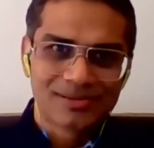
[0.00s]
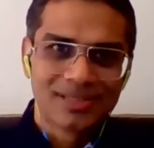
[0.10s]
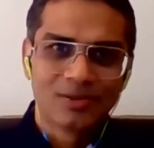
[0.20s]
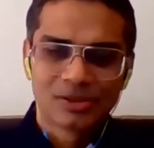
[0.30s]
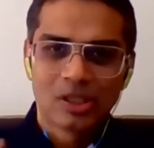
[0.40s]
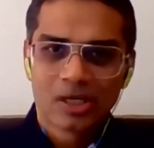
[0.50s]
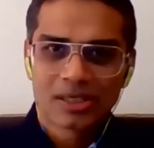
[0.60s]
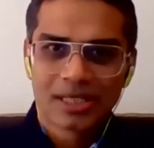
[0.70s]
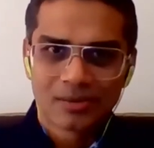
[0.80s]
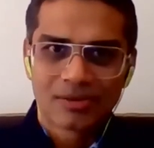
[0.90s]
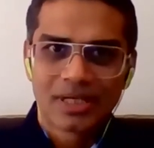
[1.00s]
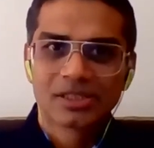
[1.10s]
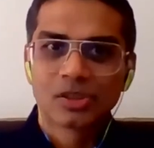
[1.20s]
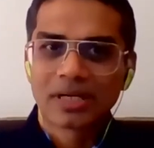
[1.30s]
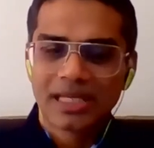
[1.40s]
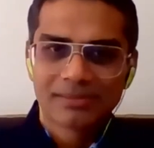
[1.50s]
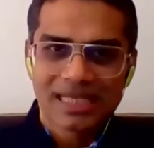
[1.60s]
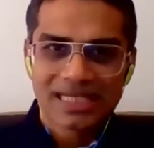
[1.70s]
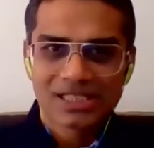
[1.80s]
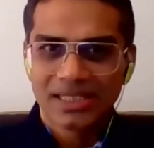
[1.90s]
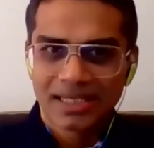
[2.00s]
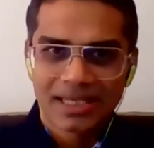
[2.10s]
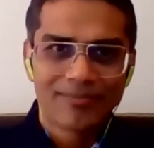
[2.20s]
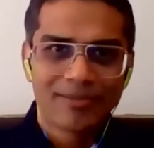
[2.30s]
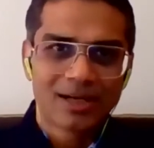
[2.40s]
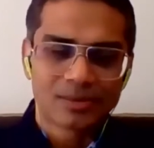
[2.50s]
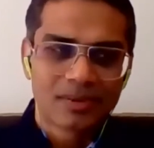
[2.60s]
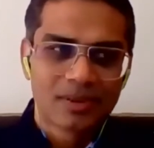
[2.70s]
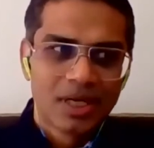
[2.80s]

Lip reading: There was lockdown, right? So claims actually came down.